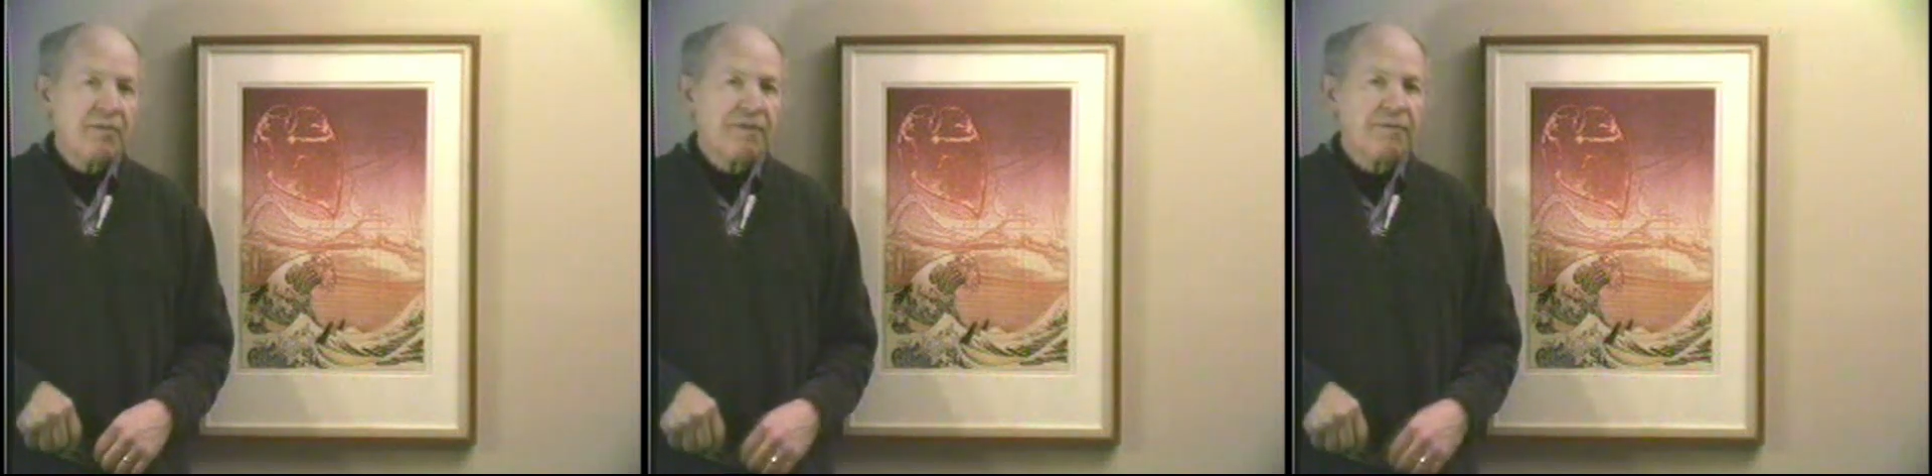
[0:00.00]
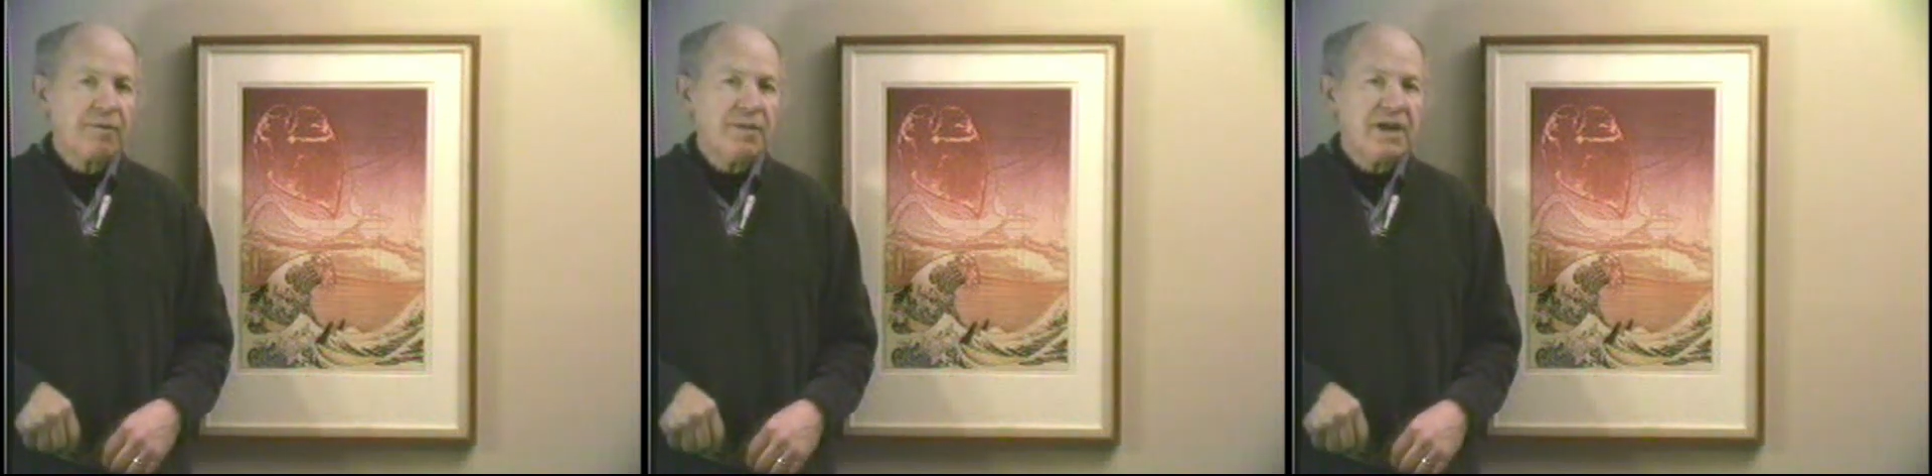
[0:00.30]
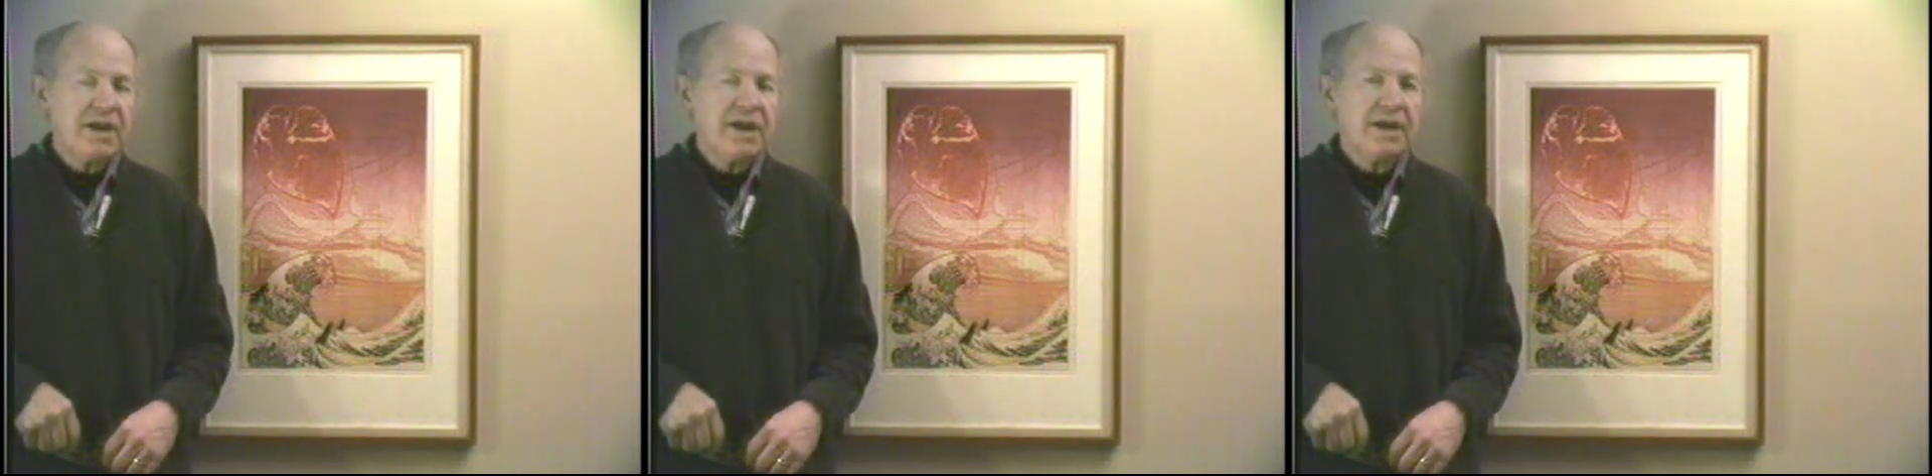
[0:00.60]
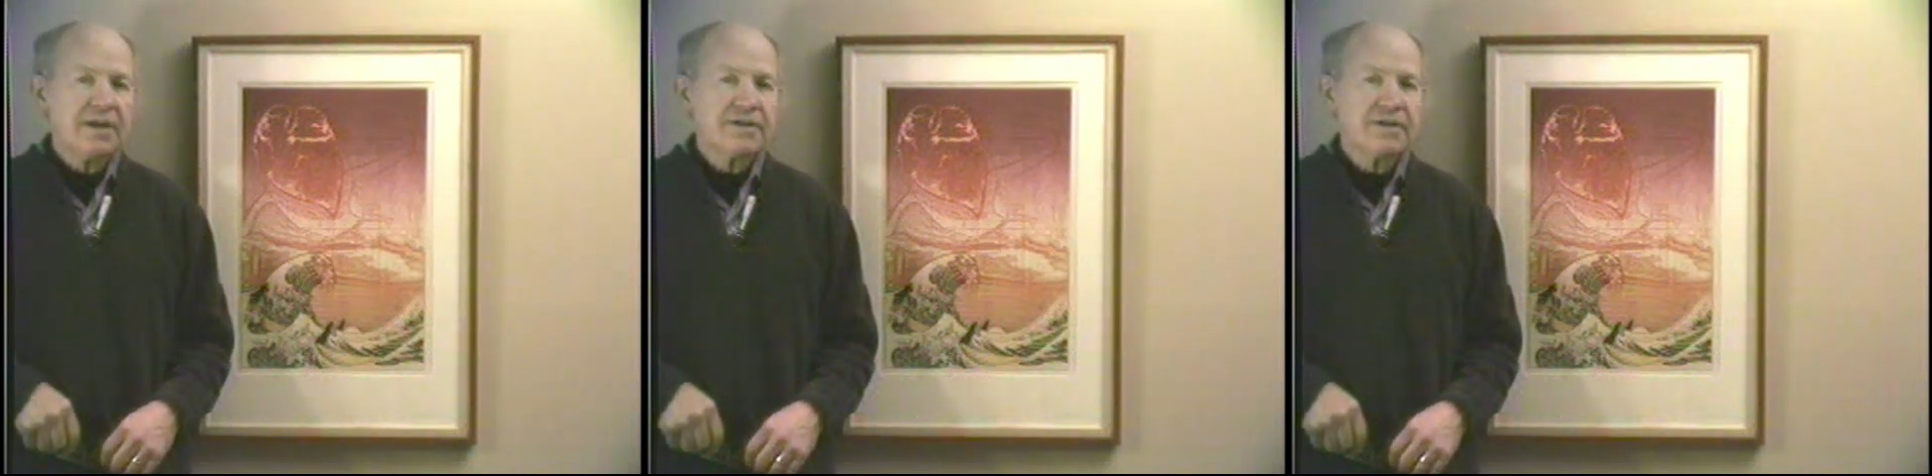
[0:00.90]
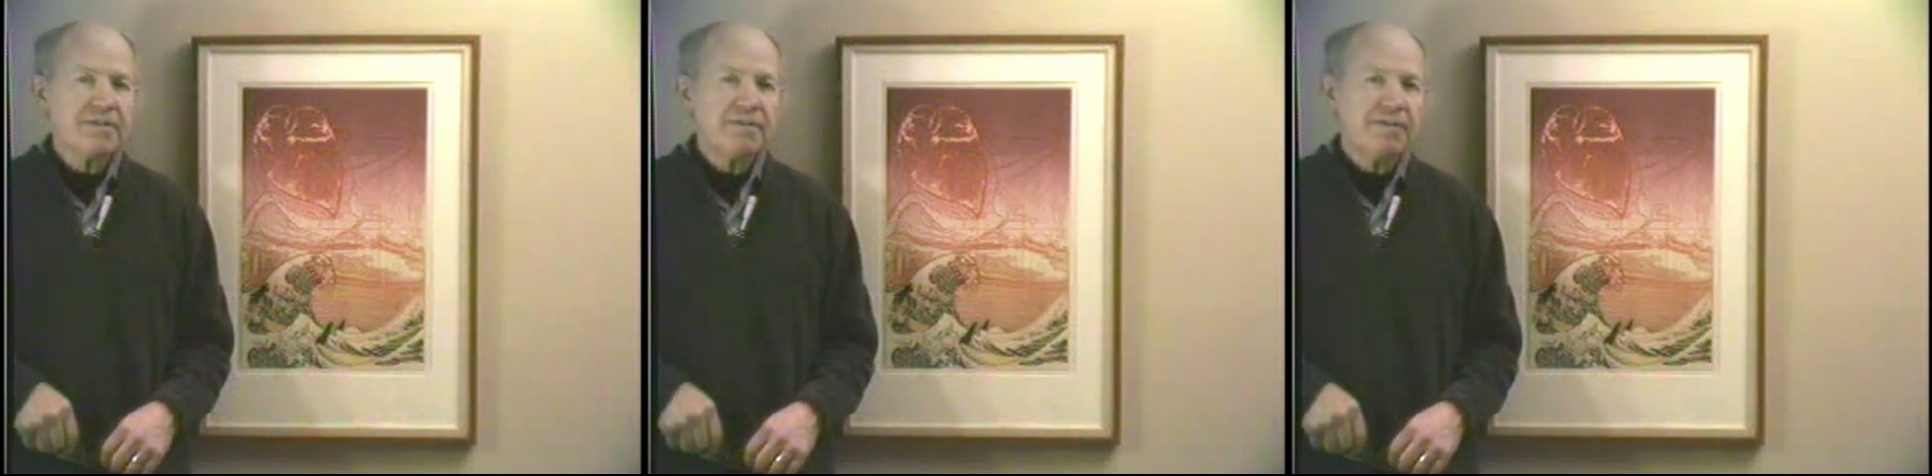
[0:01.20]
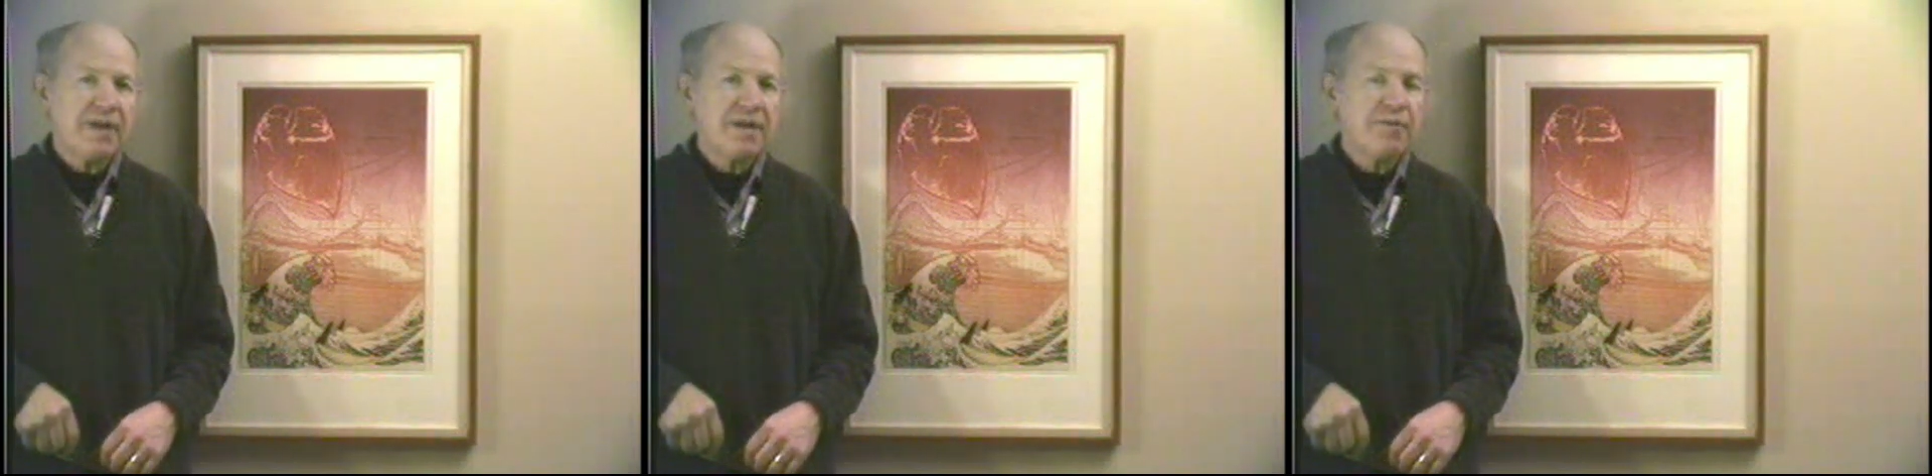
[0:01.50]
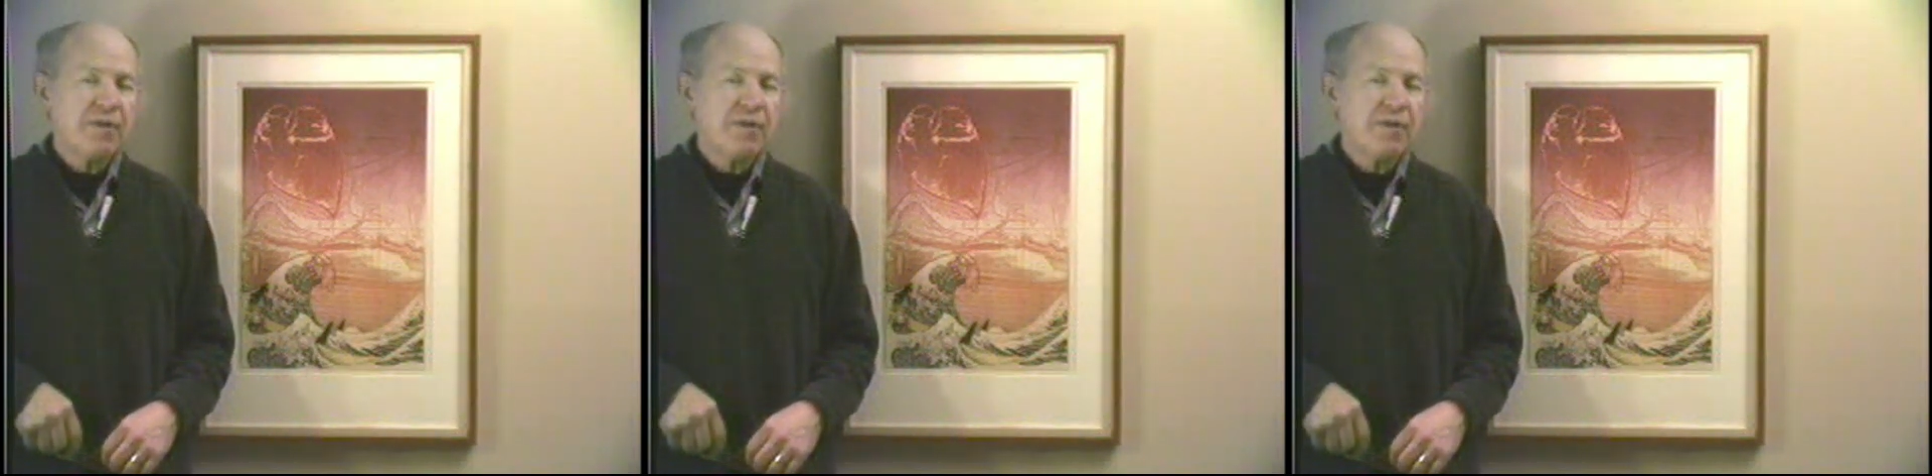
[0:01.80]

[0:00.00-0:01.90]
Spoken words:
But for me, it has simplified the